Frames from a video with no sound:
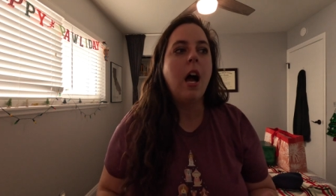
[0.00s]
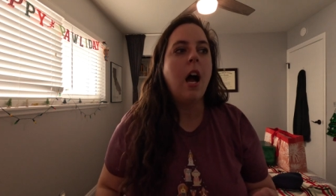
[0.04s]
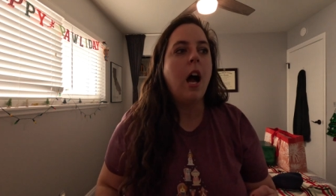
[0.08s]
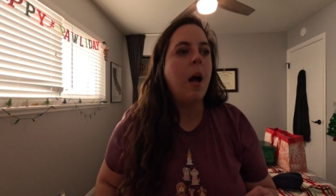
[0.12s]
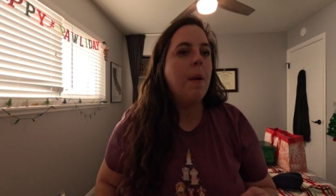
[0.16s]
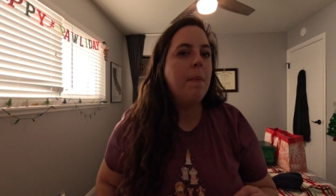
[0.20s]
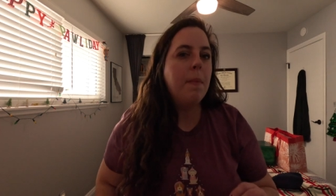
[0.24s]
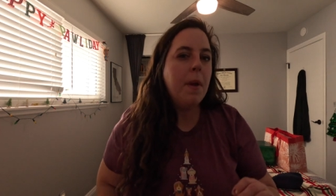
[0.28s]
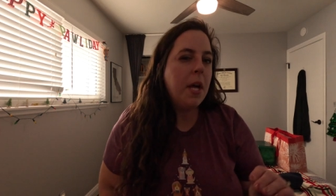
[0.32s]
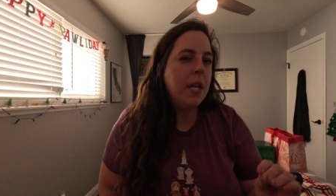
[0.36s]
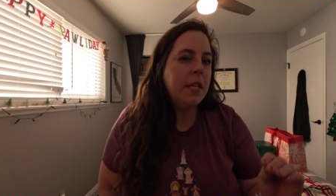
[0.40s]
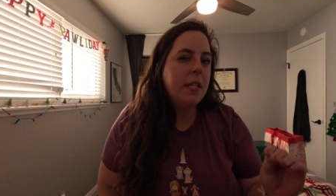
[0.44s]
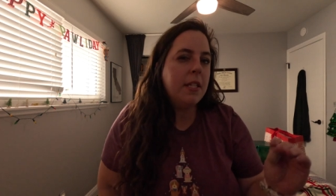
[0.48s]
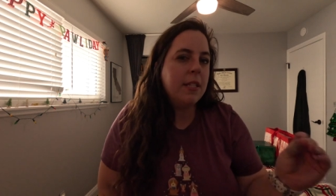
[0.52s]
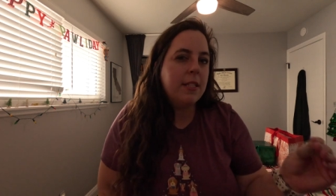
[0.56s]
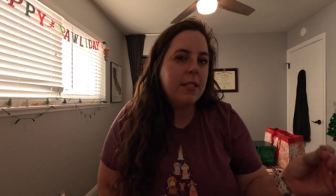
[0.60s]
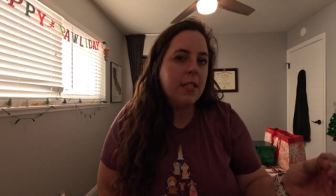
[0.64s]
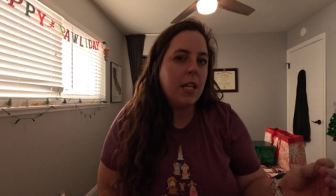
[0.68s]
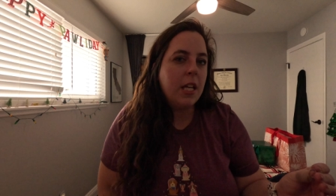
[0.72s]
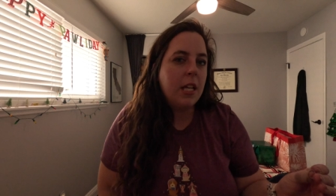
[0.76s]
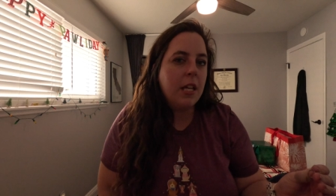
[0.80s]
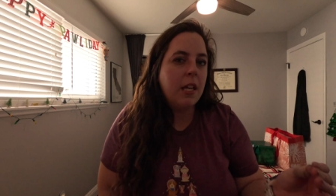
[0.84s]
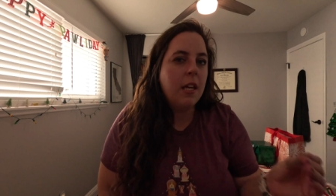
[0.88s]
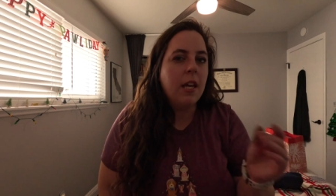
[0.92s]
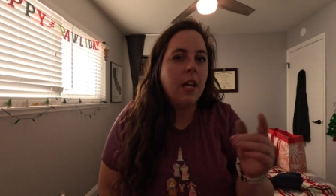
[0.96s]
I'm not
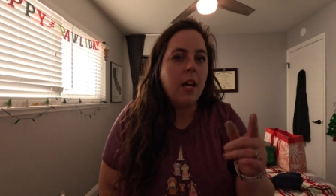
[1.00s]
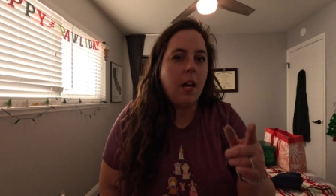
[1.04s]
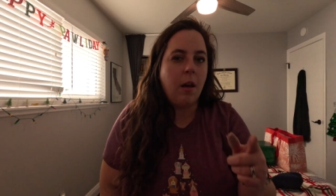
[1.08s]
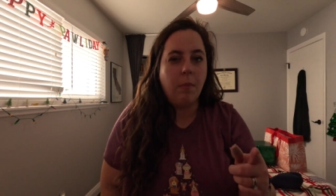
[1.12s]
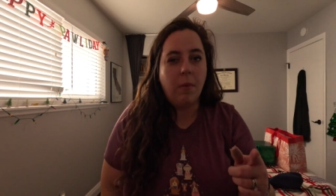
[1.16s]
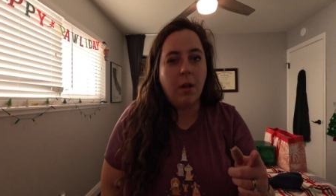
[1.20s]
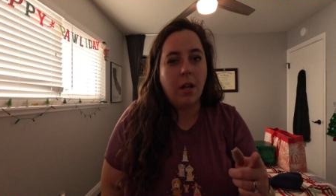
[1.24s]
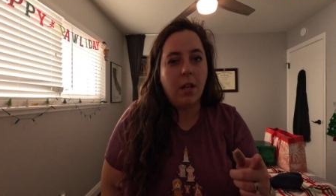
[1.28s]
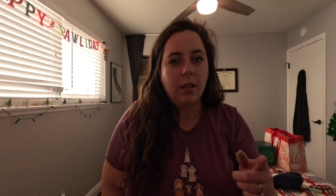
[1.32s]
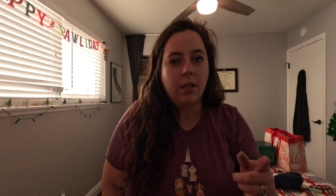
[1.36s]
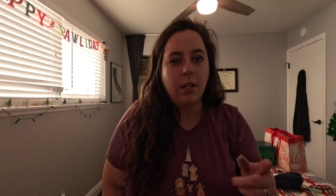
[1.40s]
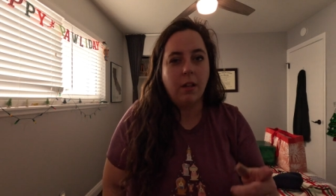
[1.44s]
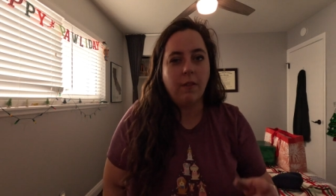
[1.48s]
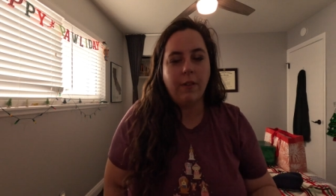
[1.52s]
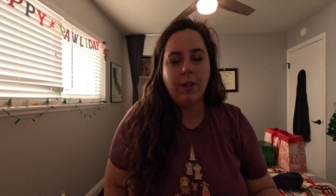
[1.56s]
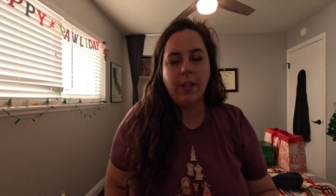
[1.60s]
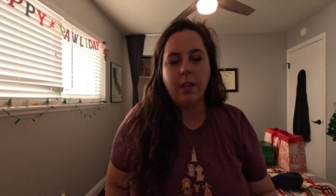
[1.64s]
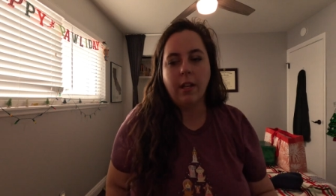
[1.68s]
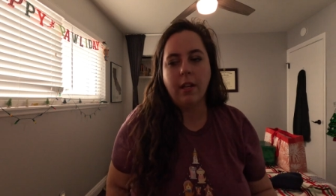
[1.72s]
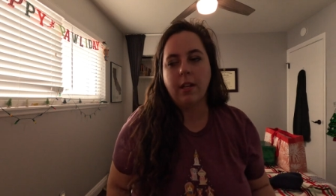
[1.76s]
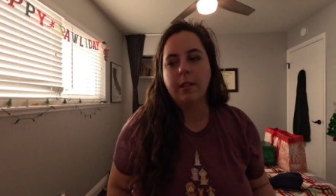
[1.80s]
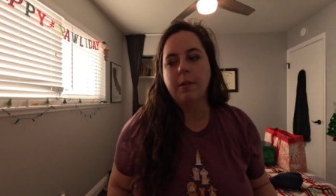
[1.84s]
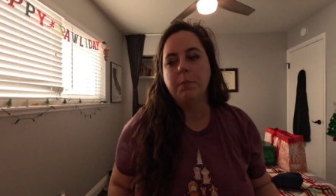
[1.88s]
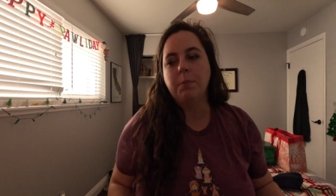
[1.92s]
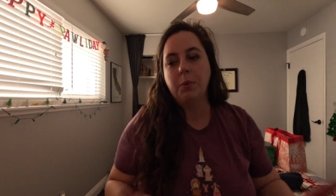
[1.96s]
disliking it. I'm not
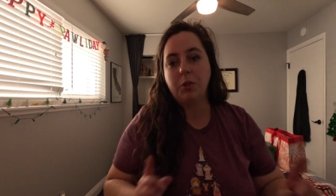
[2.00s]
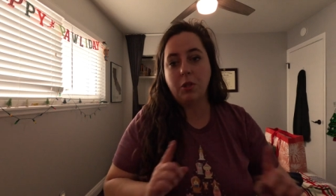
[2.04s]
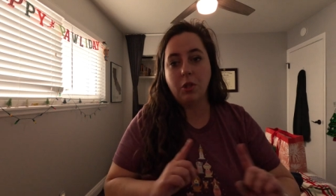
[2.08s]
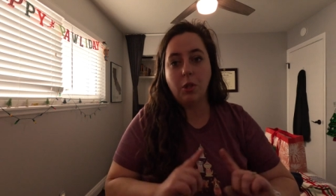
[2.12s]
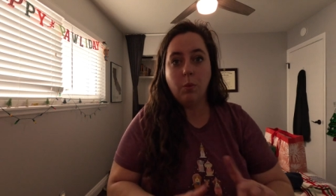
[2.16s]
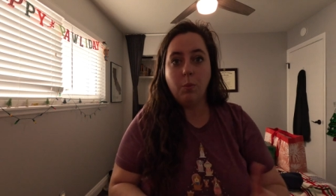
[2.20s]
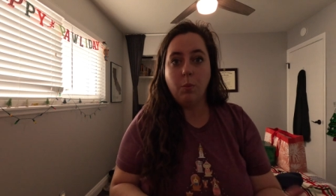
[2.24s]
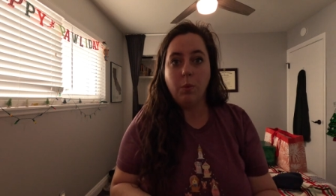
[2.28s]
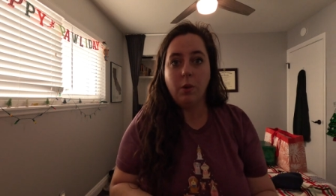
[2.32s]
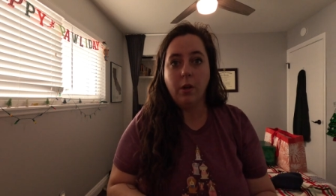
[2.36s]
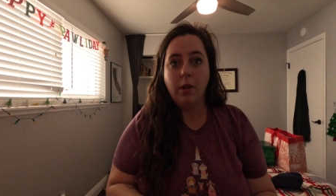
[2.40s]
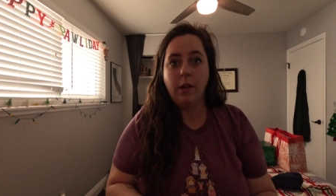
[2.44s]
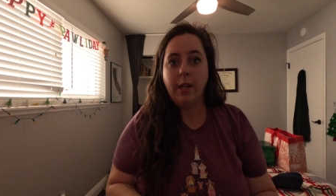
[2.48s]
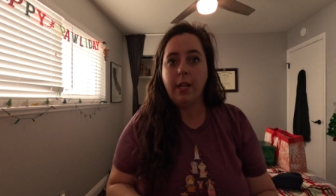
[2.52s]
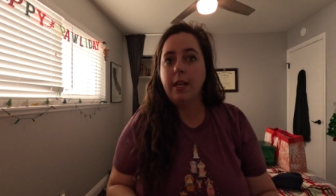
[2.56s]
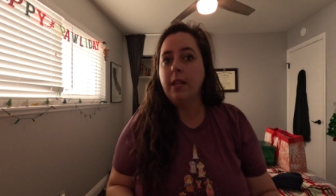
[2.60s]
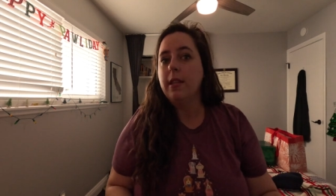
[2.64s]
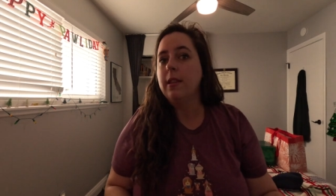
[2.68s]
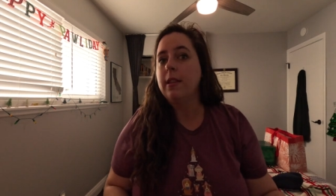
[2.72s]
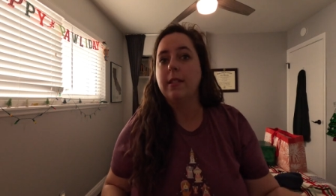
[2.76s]
loving it. But don't worry.